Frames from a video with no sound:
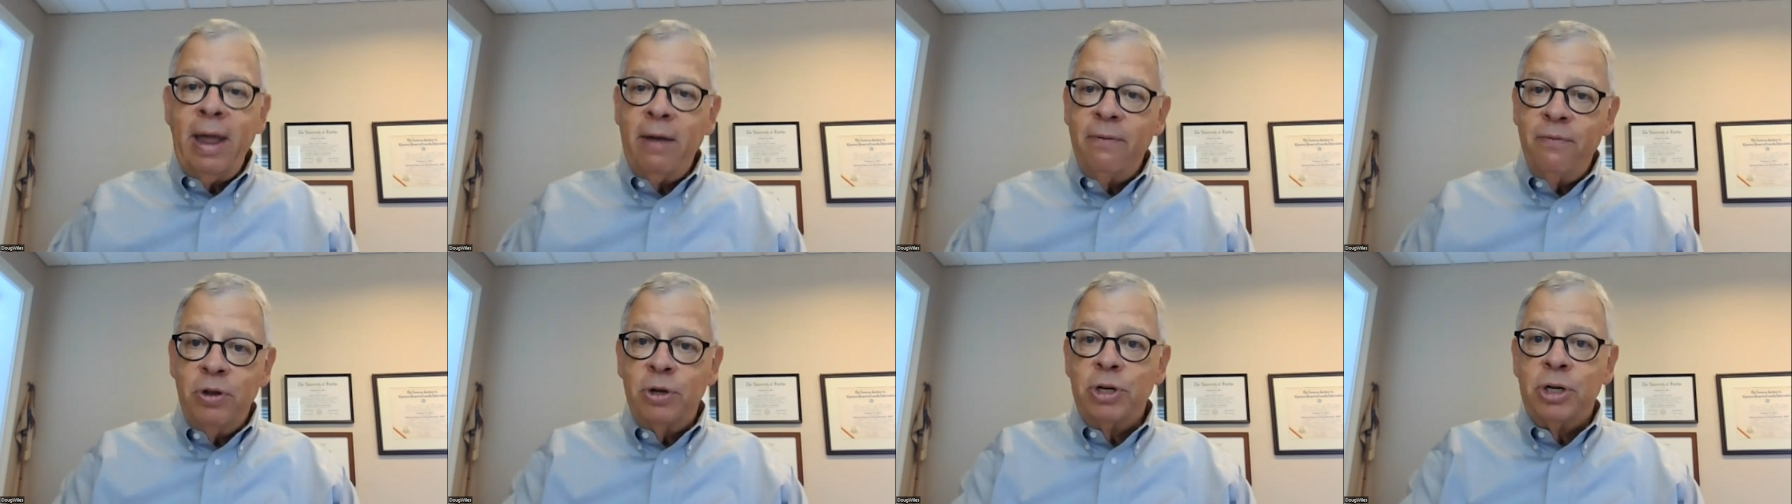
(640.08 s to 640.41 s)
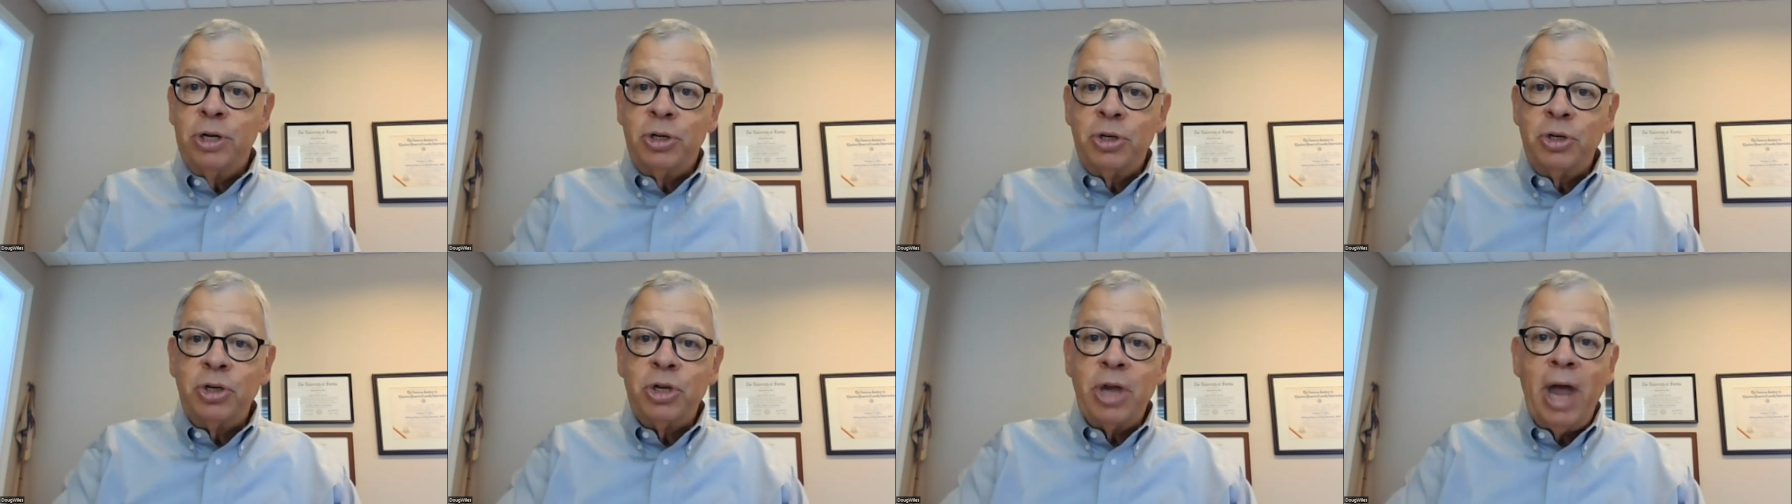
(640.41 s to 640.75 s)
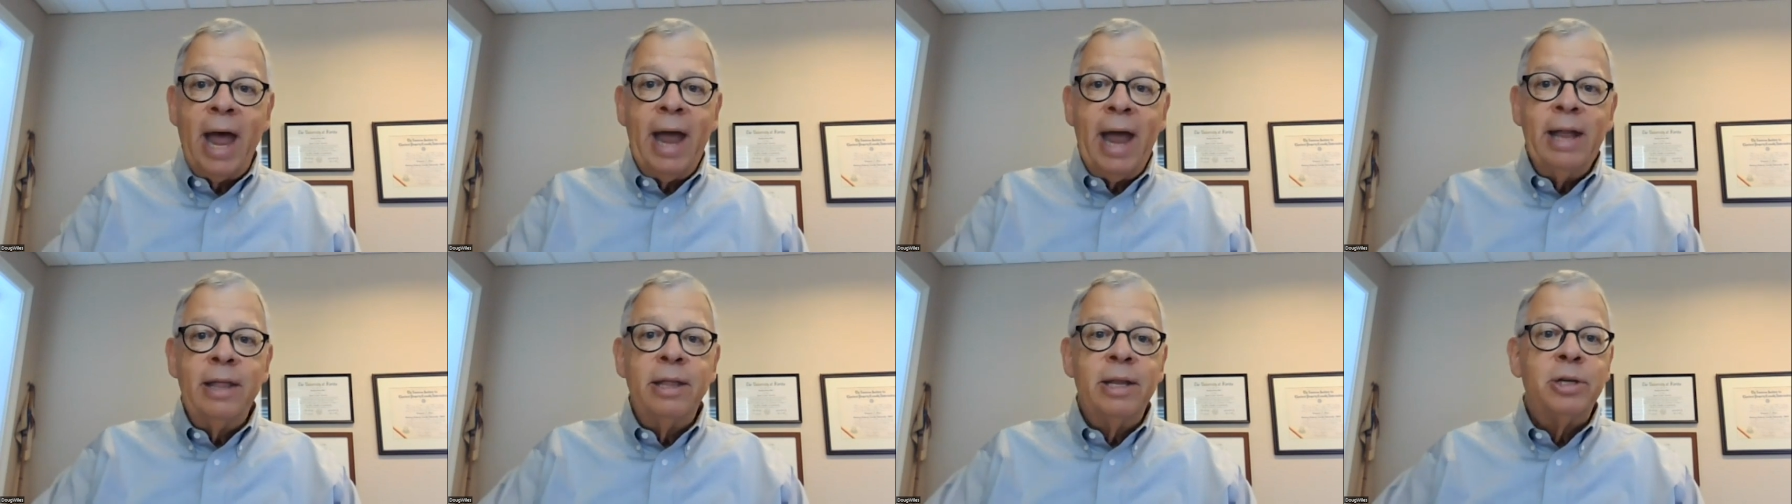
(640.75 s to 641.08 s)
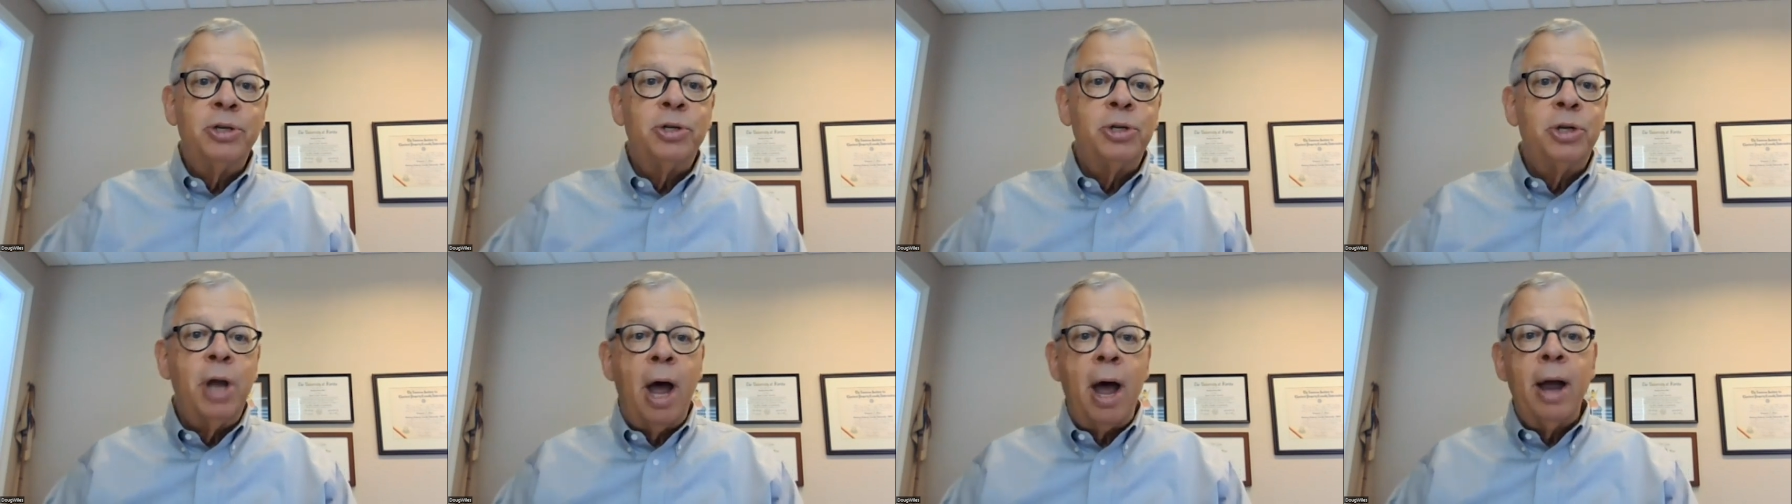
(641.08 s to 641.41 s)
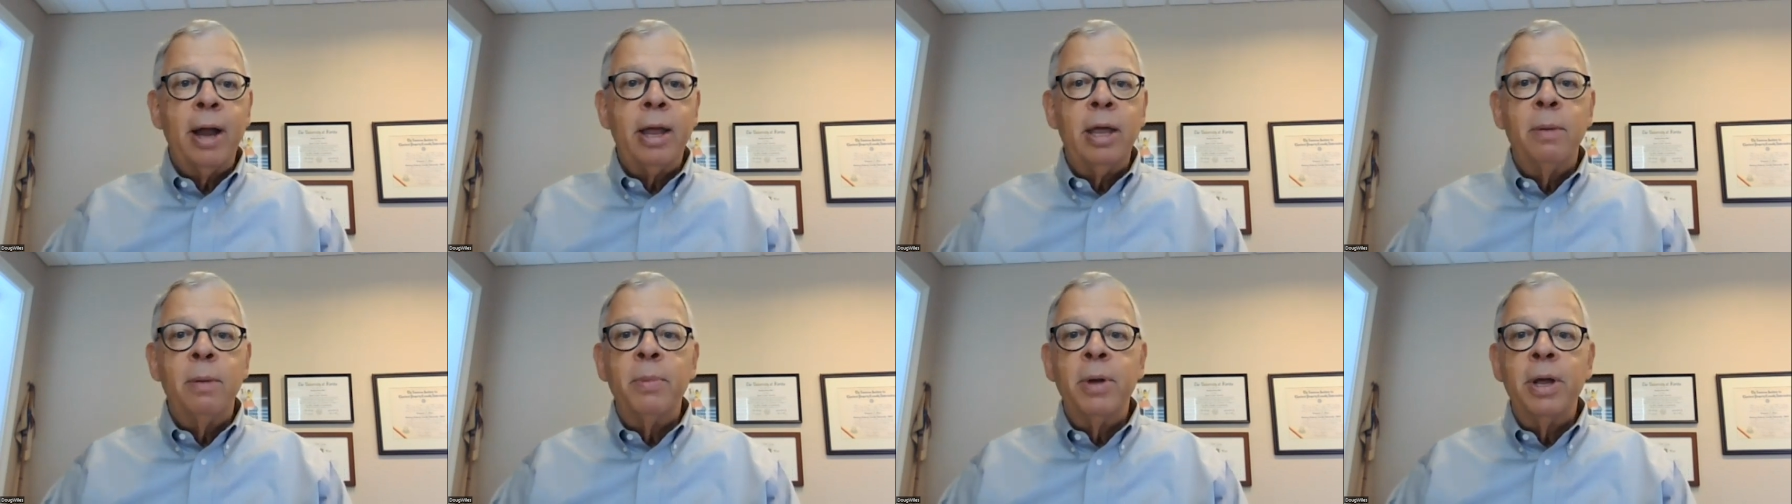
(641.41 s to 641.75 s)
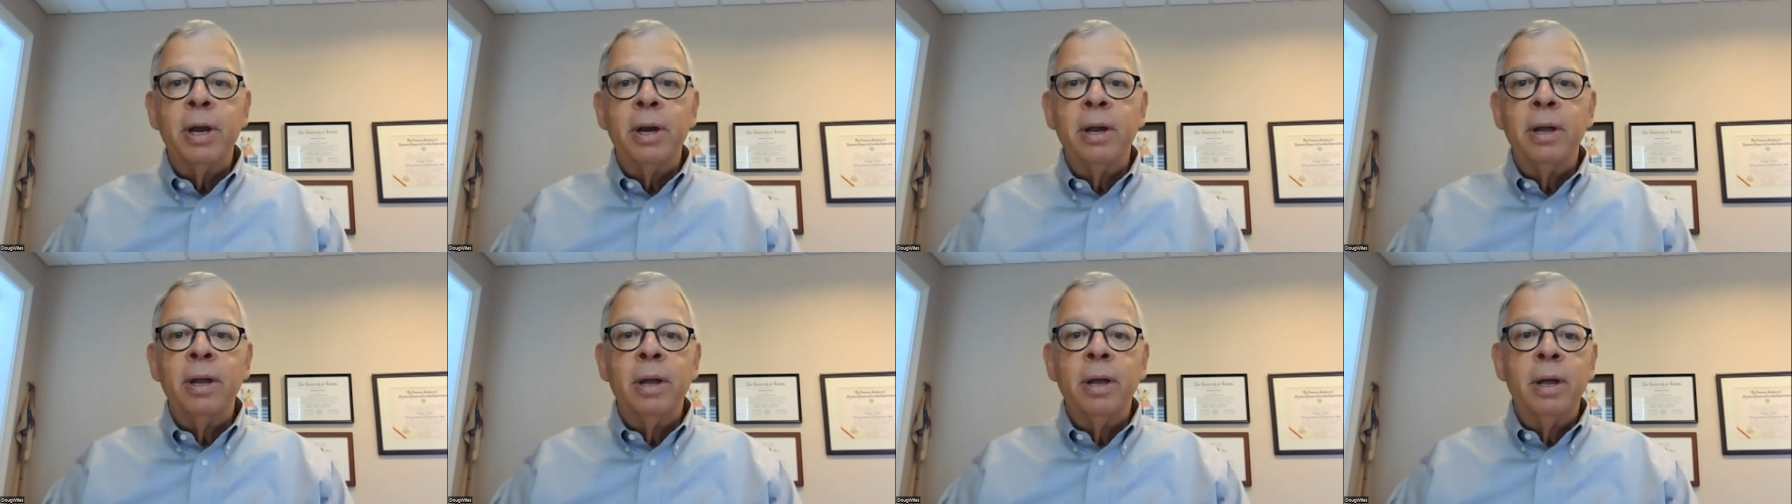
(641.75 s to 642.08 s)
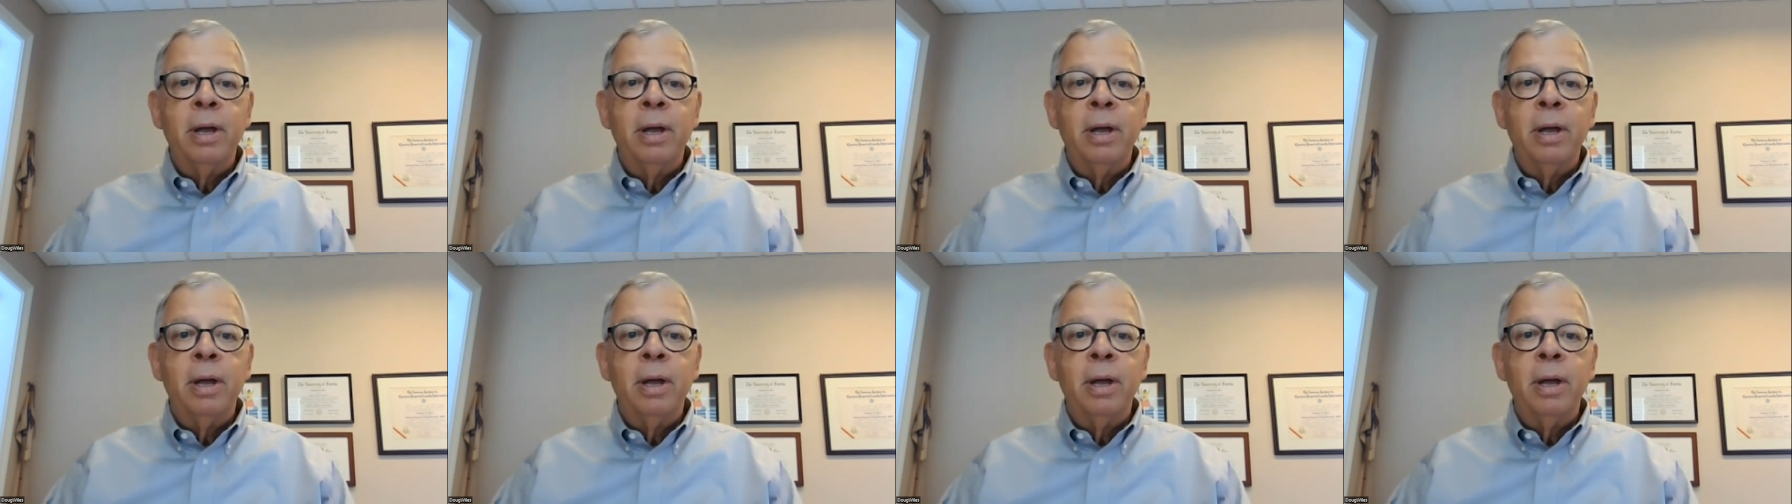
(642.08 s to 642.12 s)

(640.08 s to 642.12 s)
if you just sign this document,